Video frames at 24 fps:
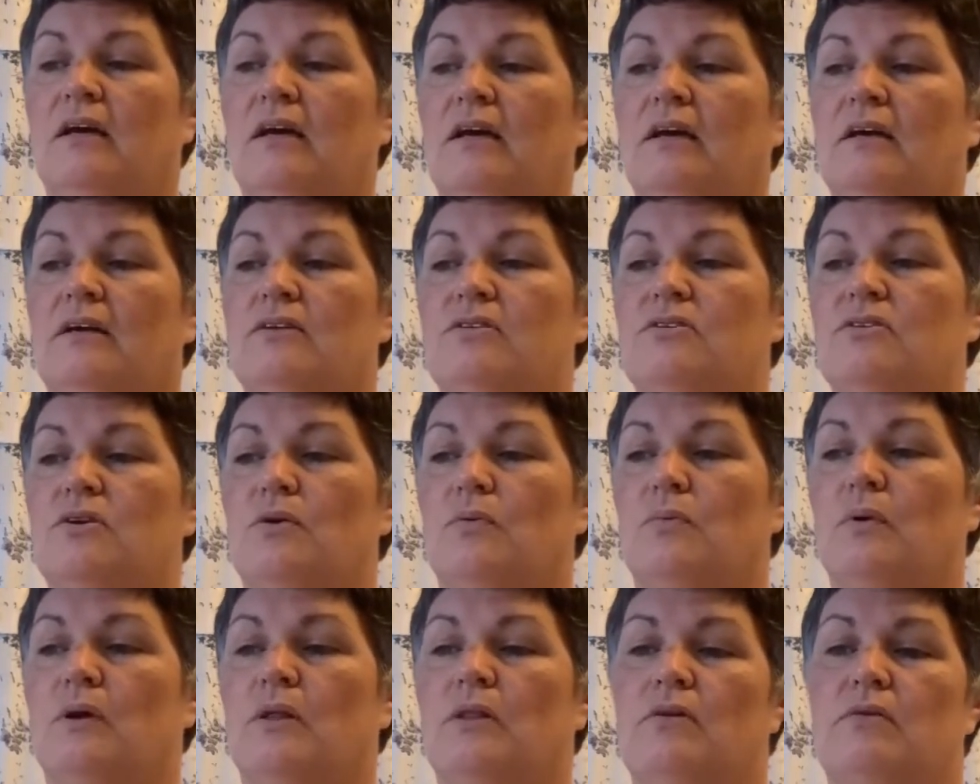So
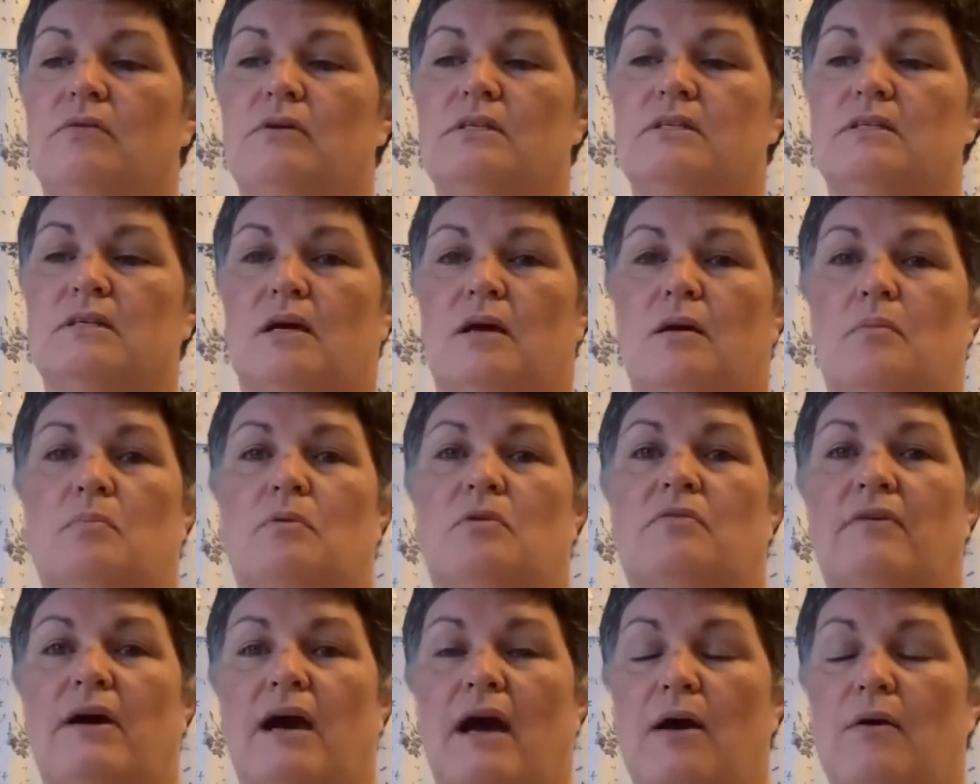whether it's a couple
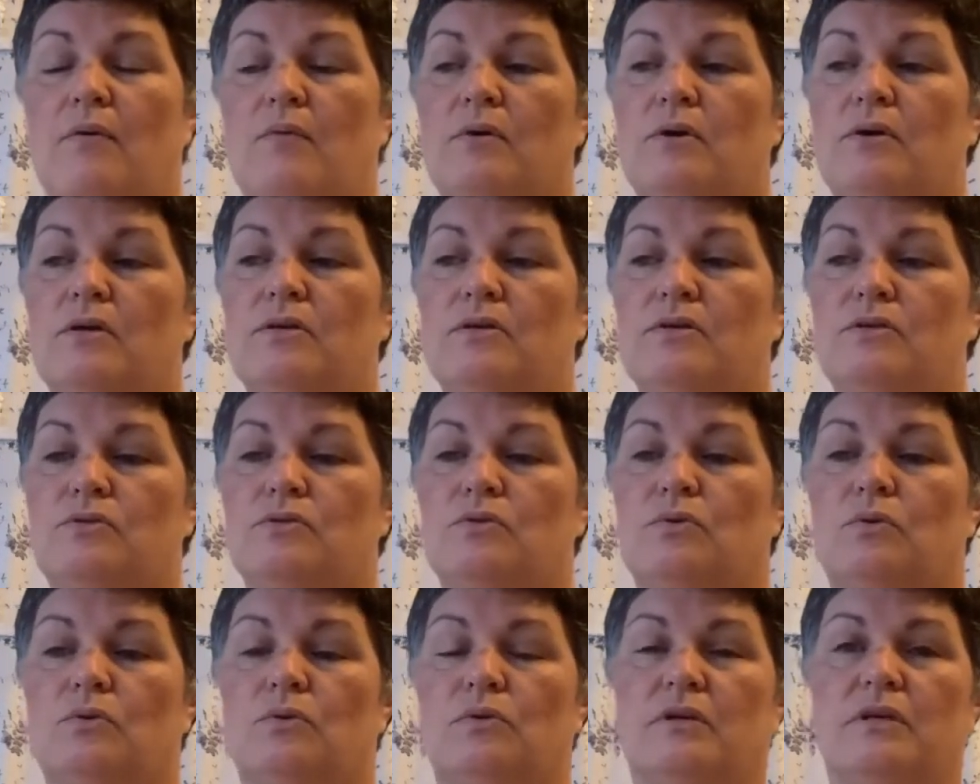of hours
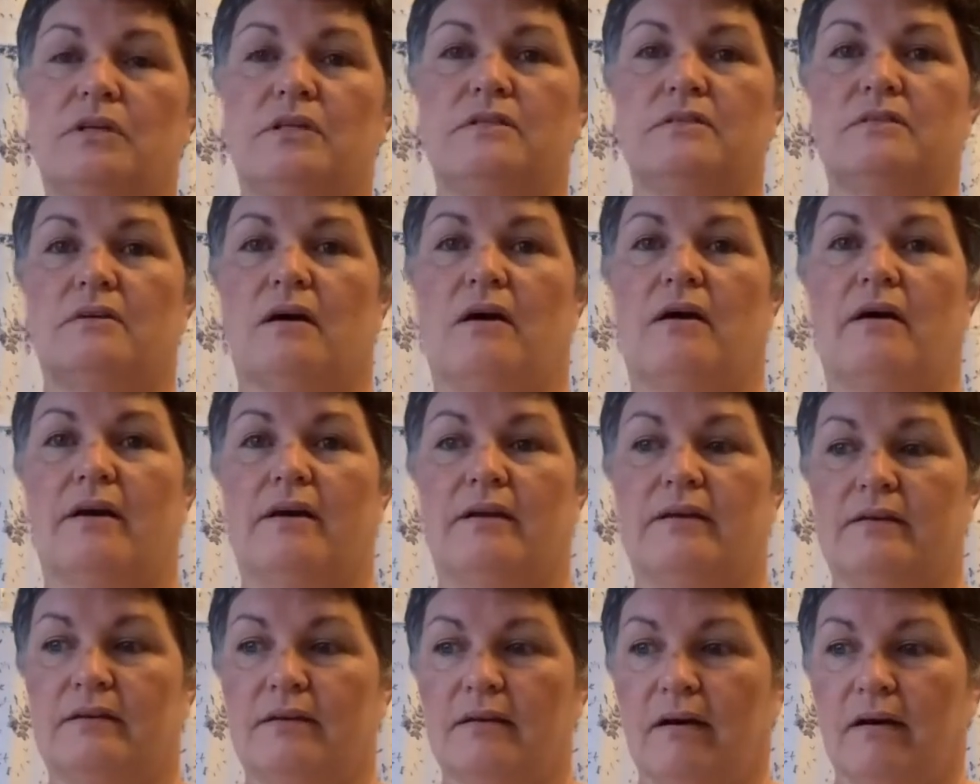or an entire
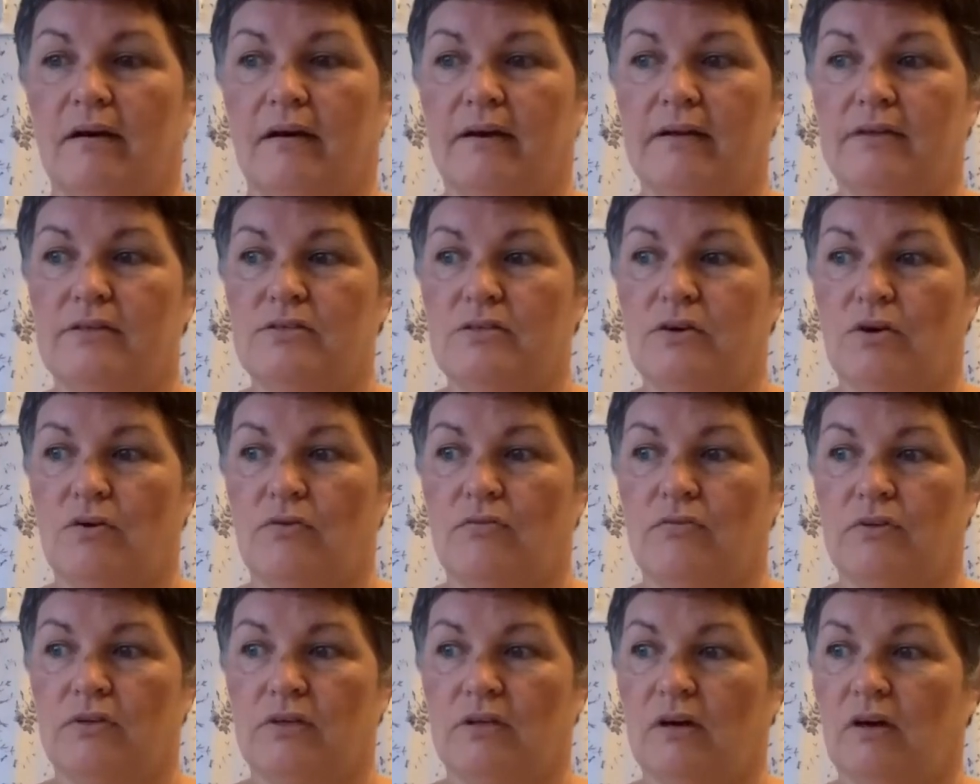night,
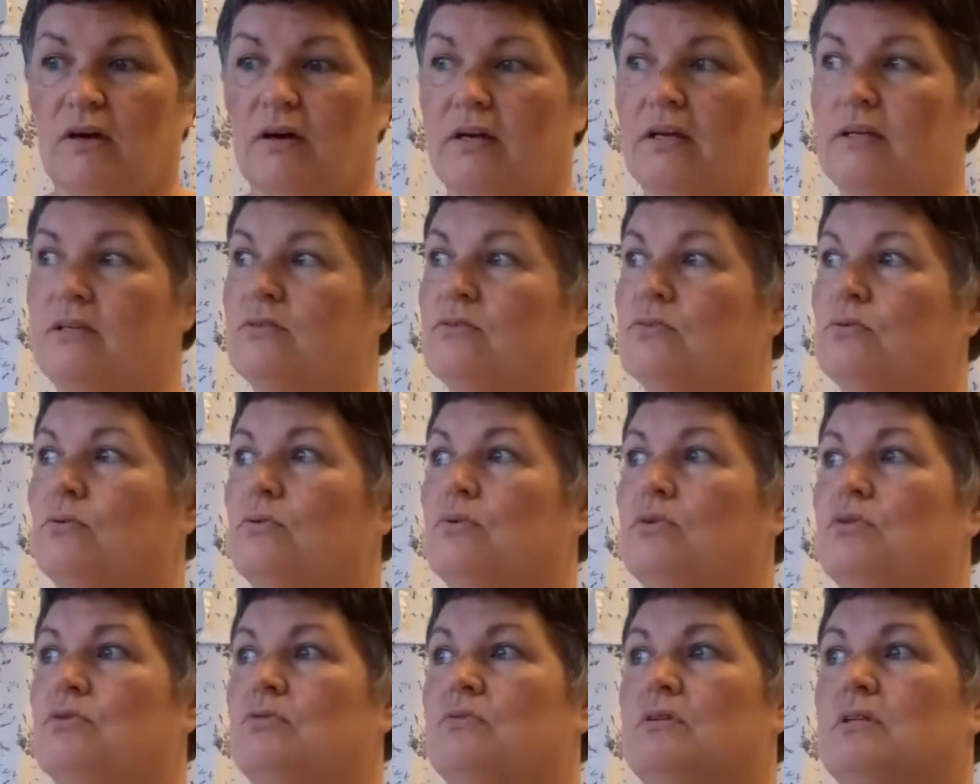overnight, or
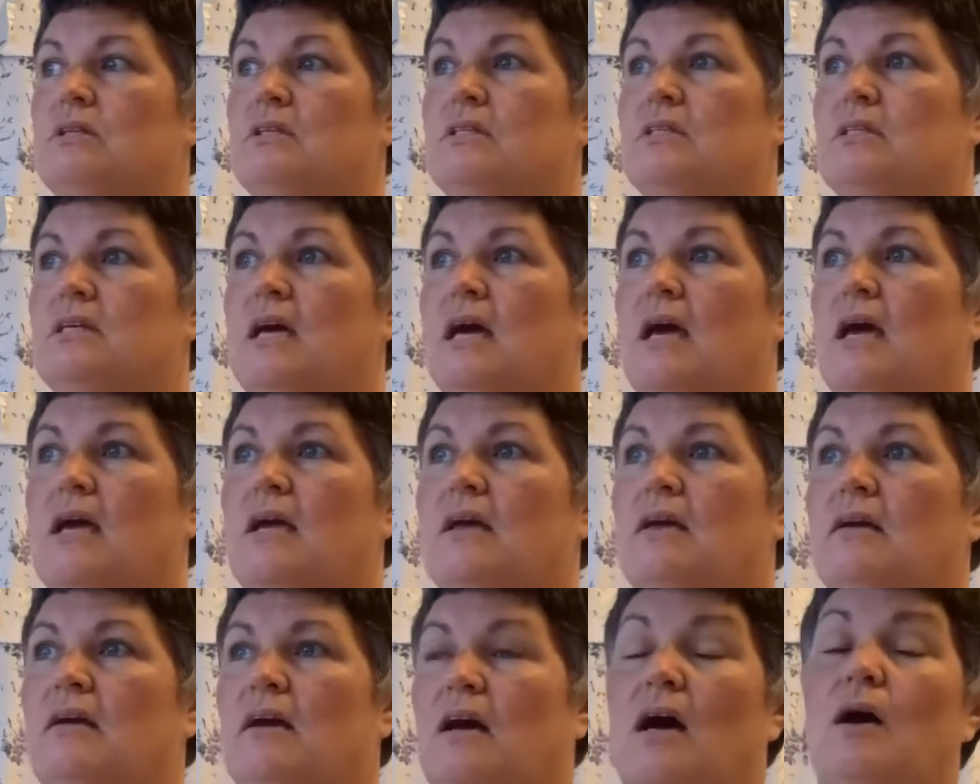during the
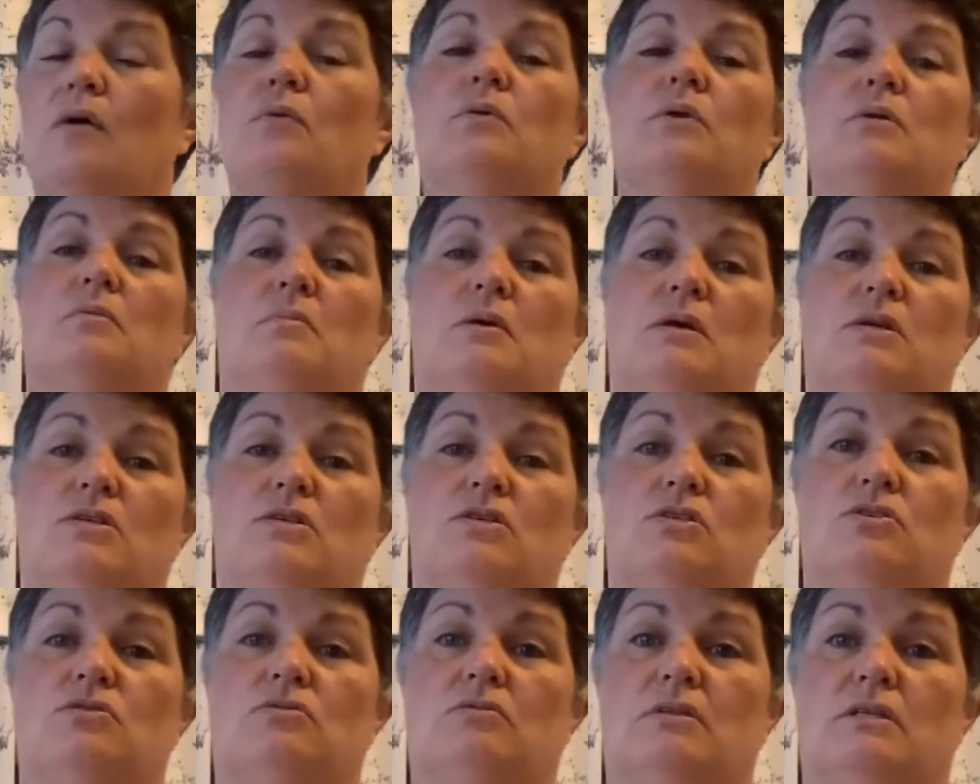day, I would
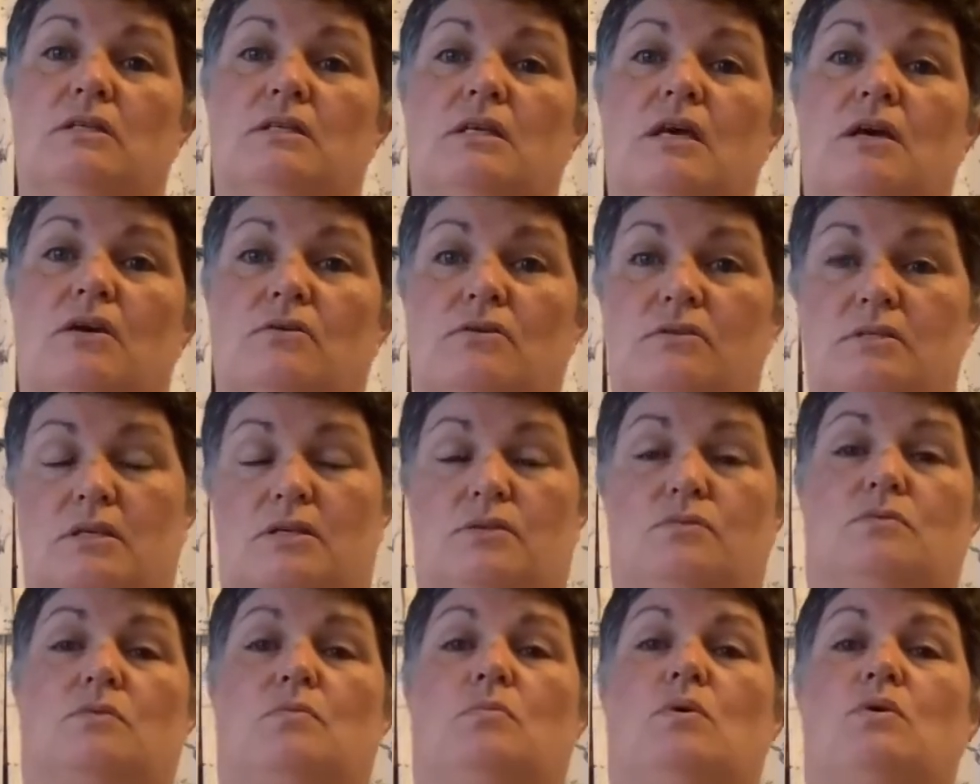imagine during the day, because
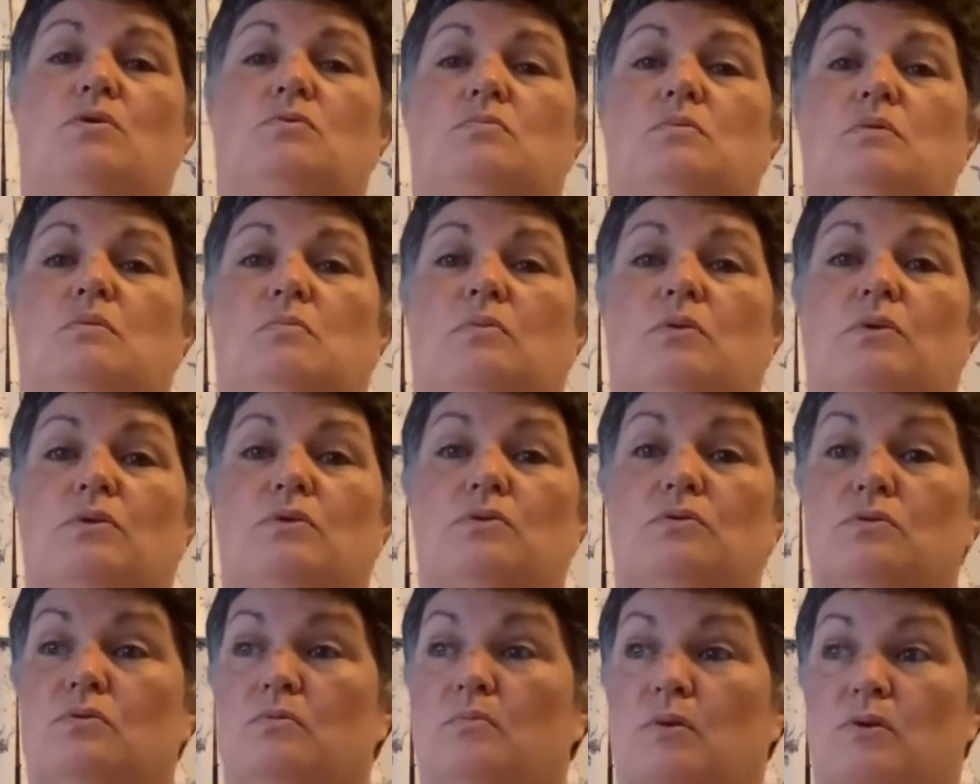that's when most people
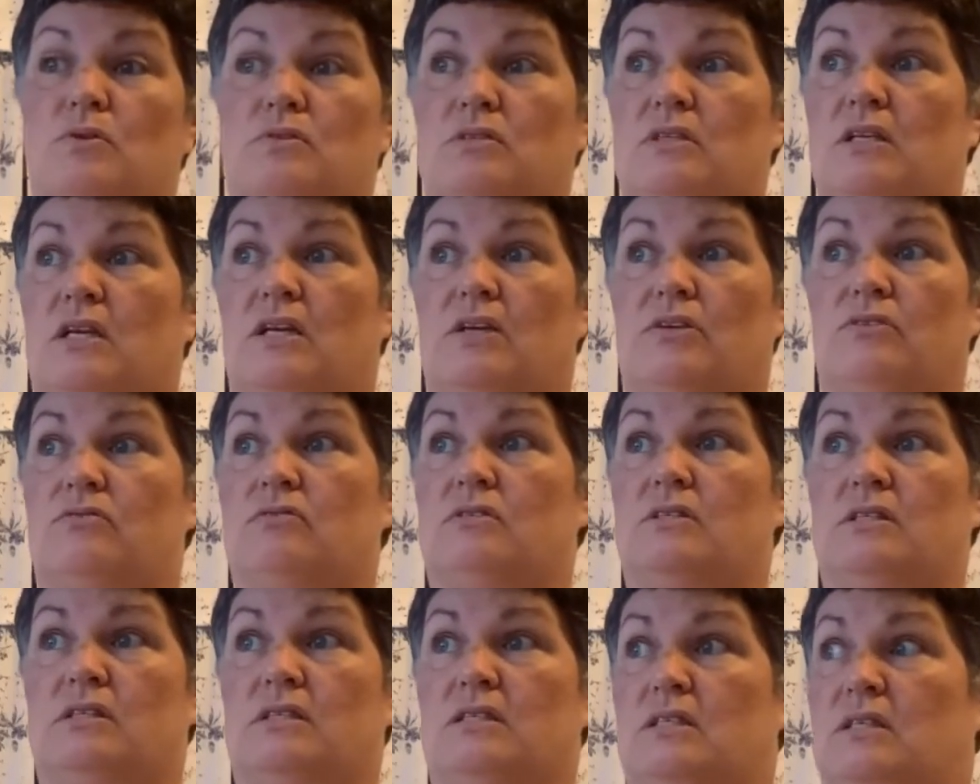use the most
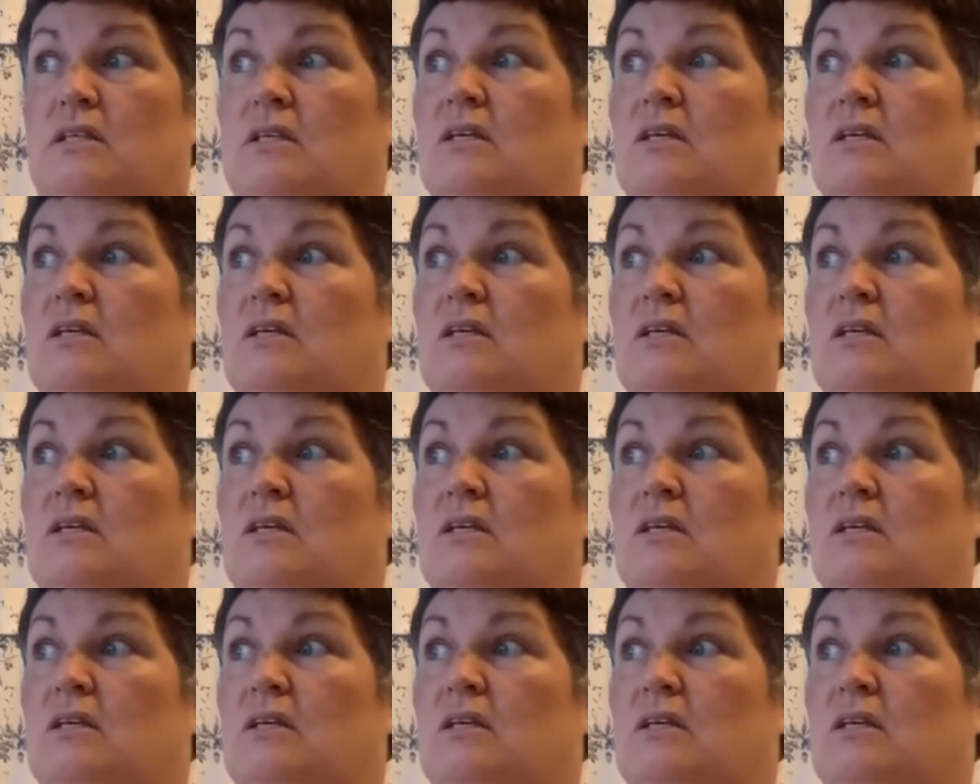electricity.